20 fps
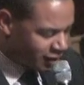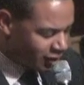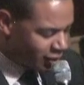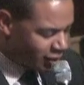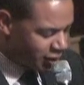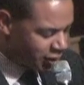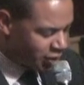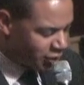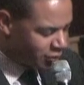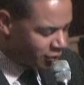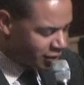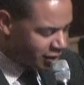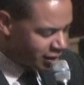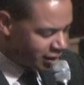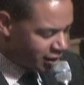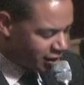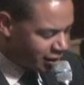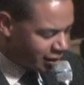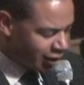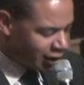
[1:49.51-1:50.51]
Lord, you
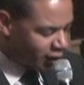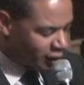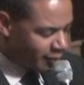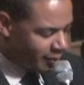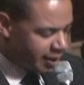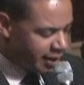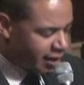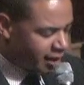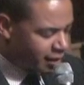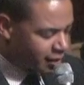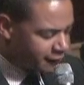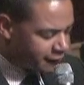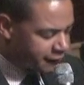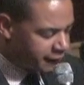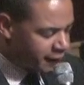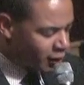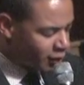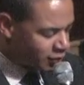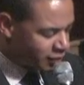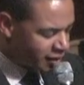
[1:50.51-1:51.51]
look beyond
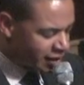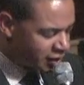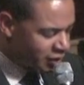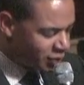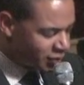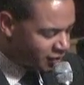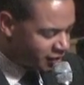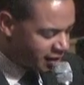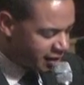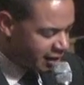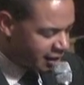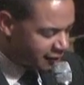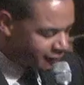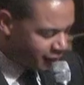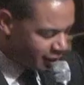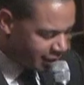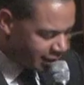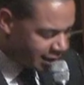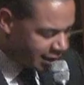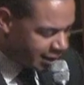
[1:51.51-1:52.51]
faults and you see
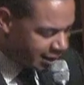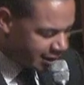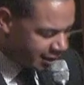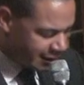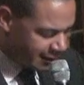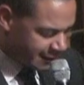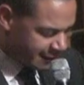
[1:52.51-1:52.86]
every need.